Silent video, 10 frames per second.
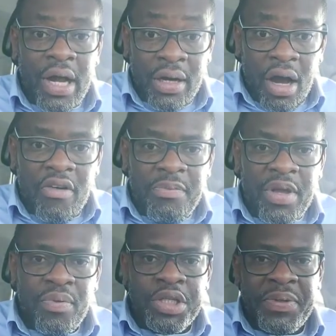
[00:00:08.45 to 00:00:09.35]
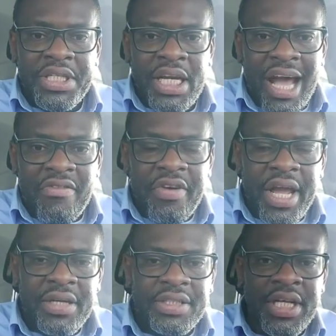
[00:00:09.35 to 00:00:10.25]
a lot of people, especially
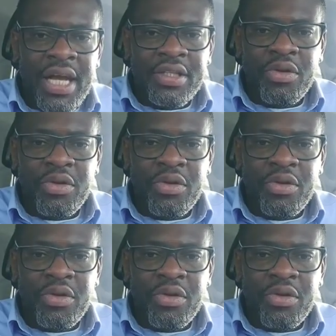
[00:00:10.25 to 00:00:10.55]
Africans,